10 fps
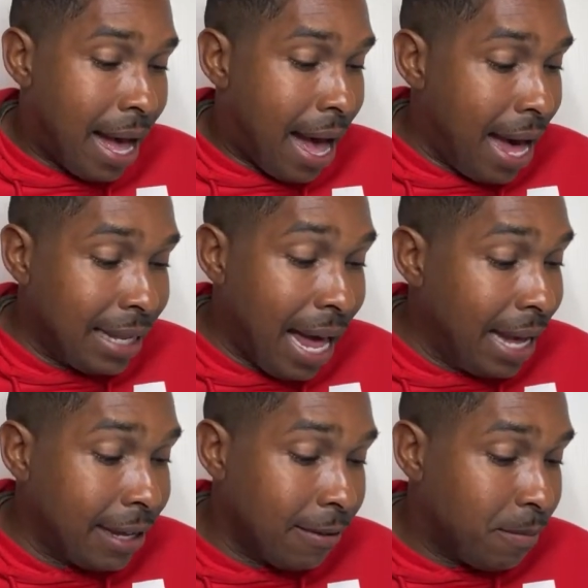I
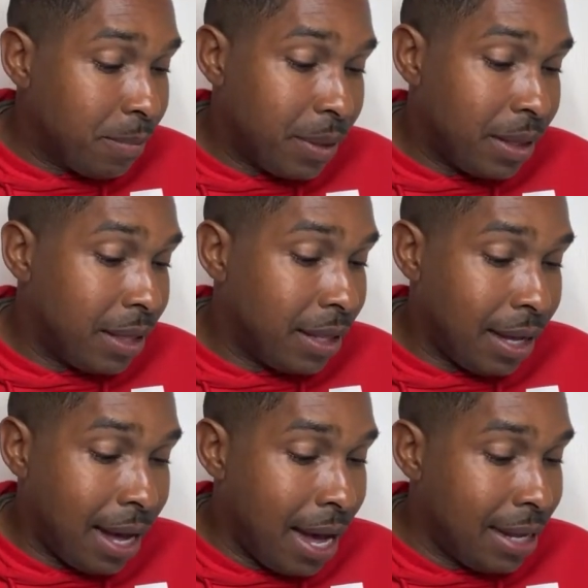like him.
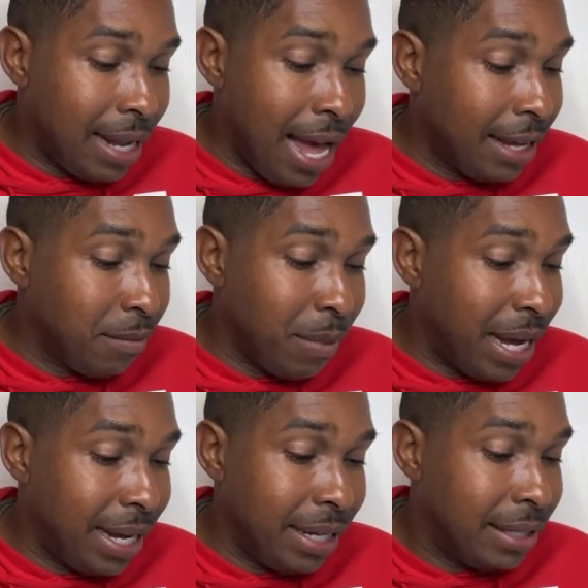I like him,
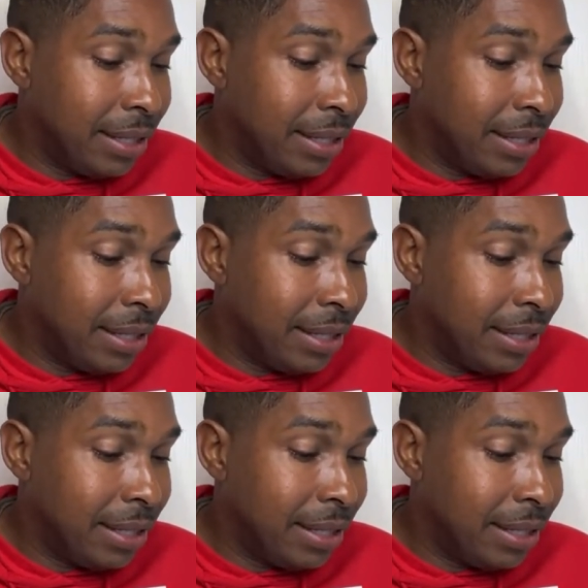man.